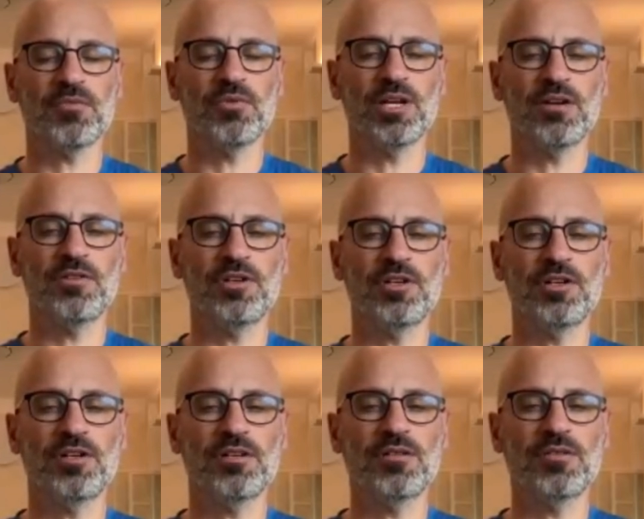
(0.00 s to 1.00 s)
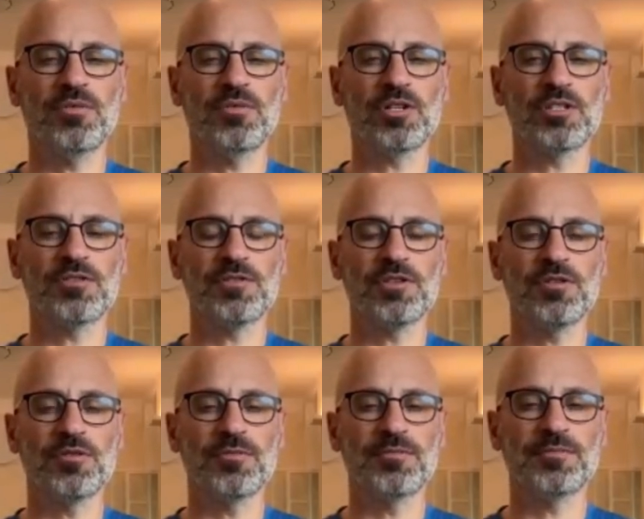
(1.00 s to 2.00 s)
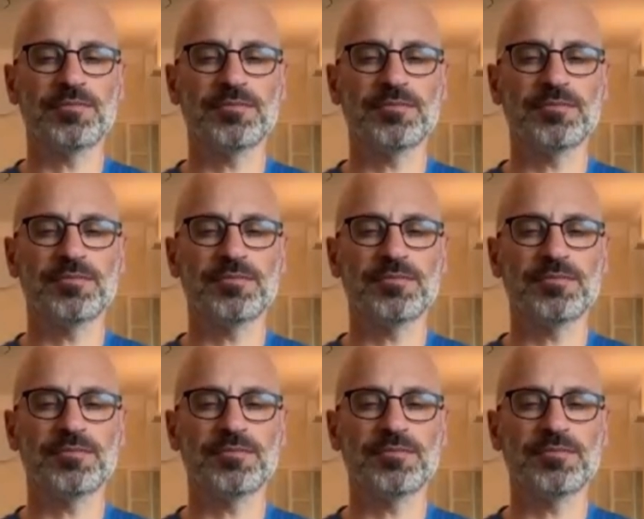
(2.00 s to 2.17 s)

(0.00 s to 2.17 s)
Whatever works for you.